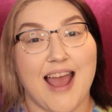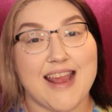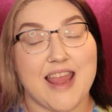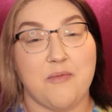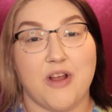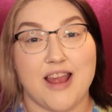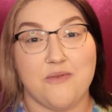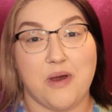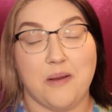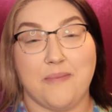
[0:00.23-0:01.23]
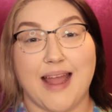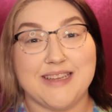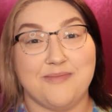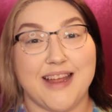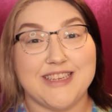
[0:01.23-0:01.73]
Hi Samurais, and welcome
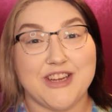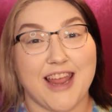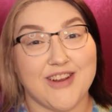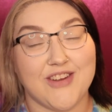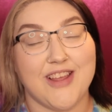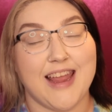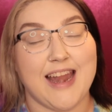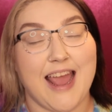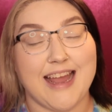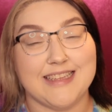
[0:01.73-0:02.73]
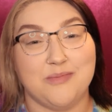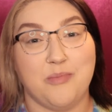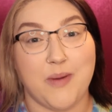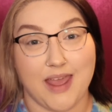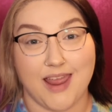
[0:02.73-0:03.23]
back to my channel. It has
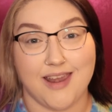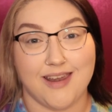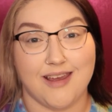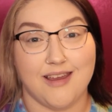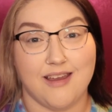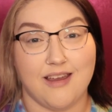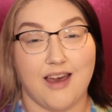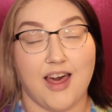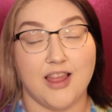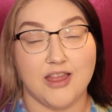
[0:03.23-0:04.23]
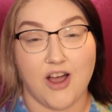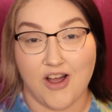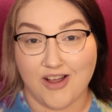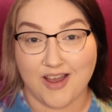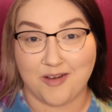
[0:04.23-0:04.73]
been a
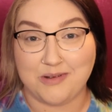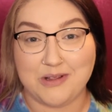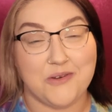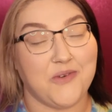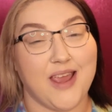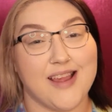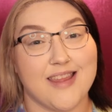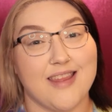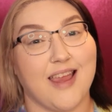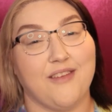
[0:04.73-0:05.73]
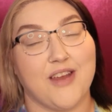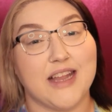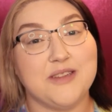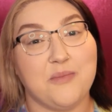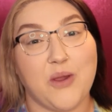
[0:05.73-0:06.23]
long couple of weeks since I've
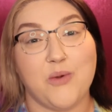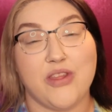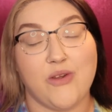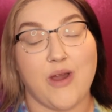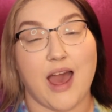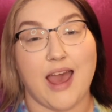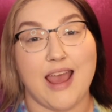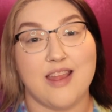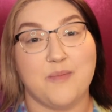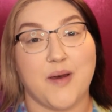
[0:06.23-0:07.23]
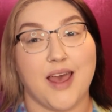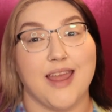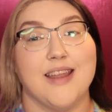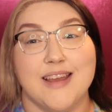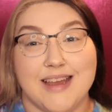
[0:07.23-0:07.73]
got to be with you guys,
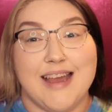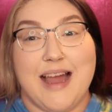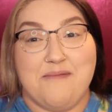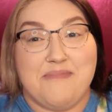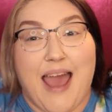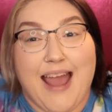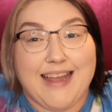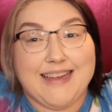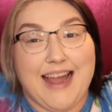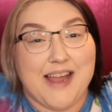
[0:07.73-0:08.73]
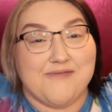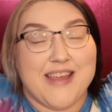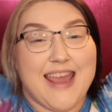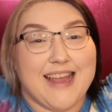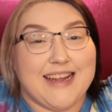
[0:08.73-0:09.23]
but I'm back, I'm
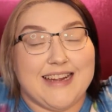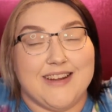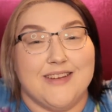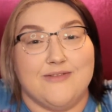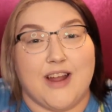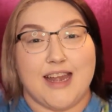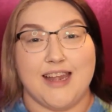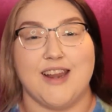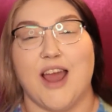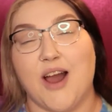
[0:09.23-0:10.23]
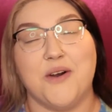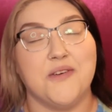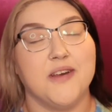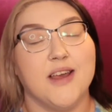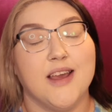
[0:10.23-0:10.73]
here, ready to go.